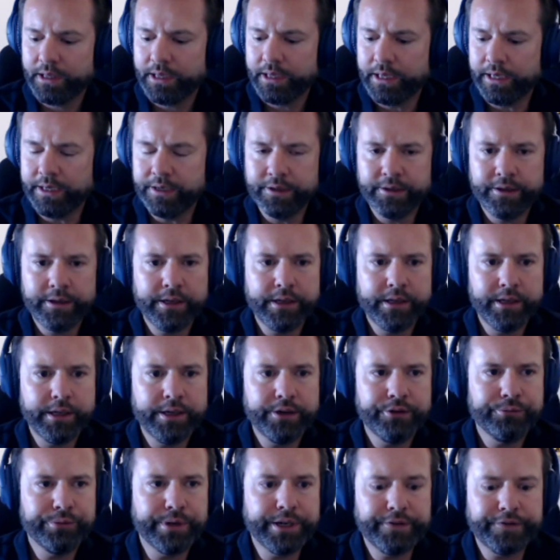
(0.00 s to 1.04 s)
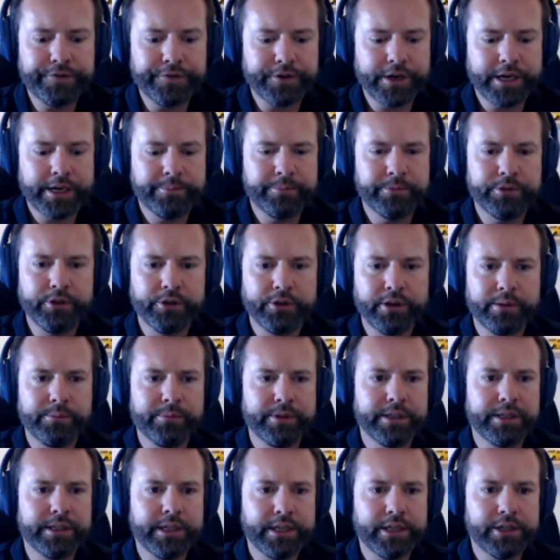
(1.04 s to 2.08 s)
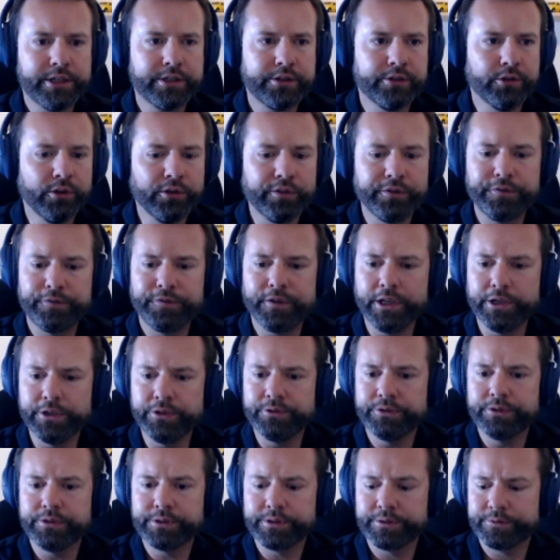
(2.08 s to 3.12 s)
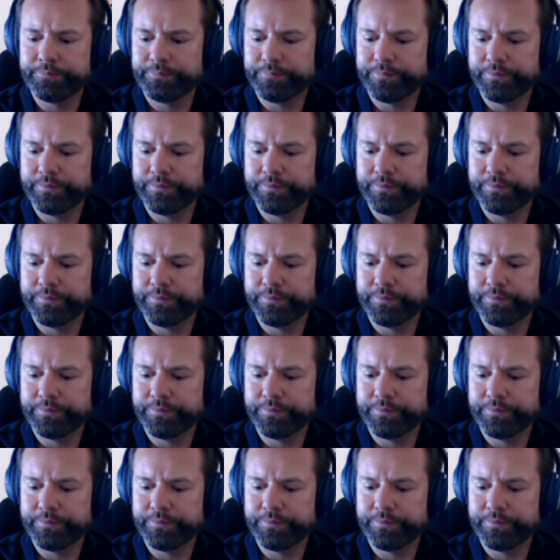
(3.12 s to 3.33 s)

In the reframe documentation of flows